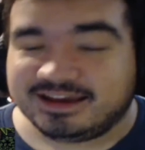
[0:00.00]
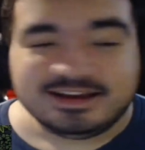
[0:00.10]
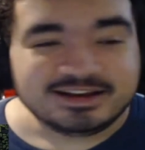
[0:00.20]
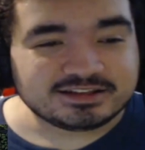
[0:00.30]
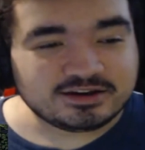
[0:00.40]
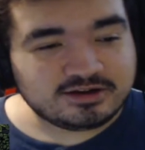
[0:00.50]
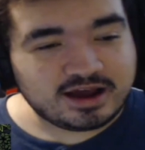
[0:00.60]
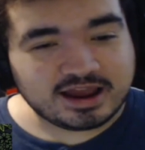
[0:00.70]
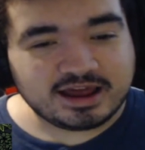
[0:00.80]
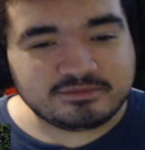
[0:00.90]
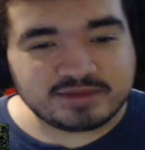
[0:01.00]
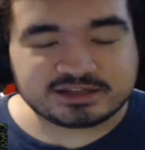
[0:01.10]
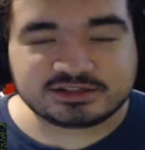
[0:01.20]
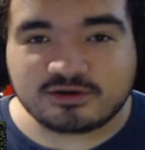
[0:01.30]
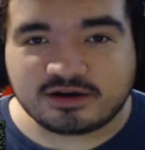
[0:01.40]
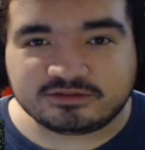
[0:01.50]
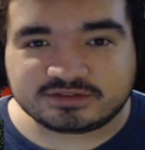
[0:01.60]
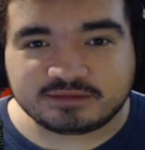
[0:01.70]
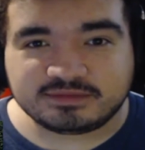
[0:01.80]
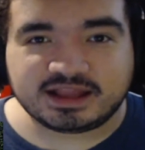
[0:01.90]
So I gotta make sure of
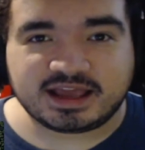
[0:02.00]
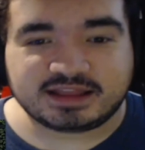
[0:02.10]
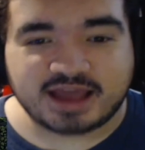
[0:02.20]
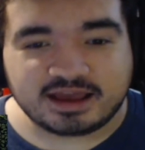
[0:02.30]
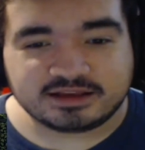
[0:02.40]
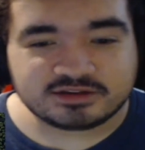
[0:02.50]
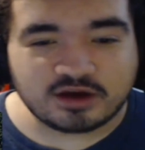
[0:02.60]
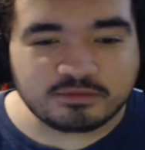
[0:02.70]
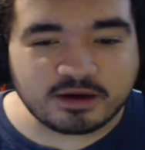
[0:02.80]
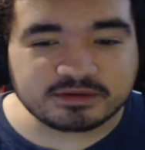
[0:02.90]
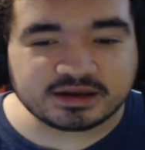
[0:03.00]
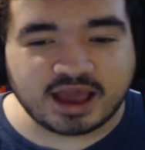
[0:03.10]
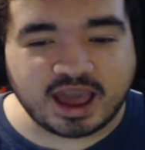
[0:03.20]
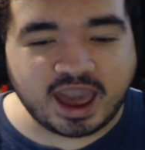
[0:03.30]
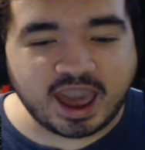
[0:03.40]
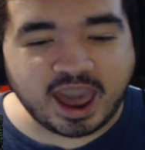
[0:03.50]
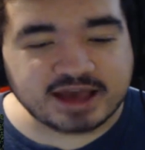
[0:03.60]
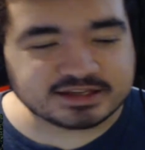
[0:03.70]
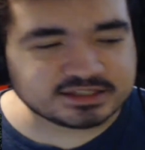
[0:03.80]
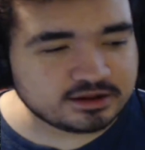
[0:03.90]
something like that. So I'm probably gonna
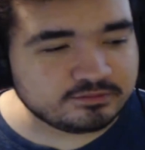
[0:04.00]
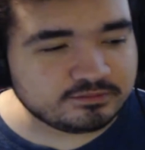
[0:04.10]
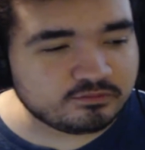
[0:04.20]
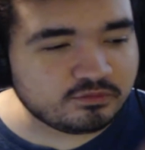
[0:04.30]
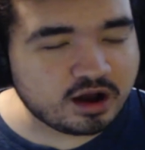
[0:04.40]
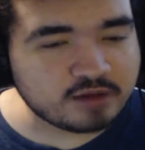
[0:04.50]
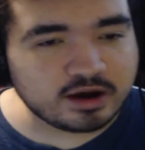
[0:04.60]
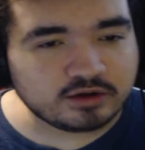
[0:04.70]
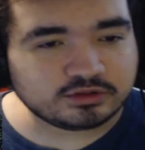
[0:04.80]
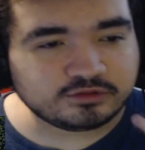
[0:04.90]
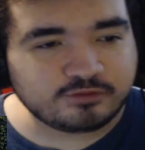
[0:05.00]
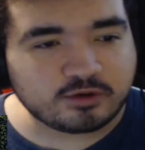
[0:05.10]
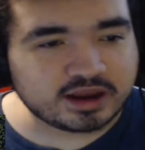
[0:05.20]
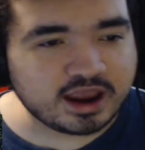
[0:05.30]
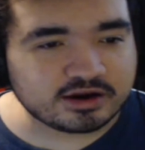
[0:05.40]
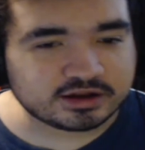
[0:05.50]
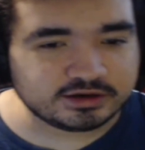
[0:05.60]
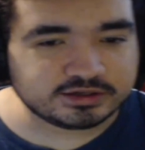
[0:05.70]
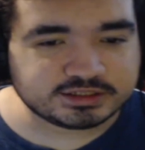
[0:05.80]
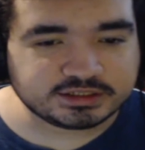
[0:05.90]
ask them about the 4
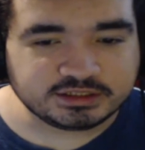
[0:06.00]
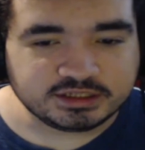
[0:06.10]
characters.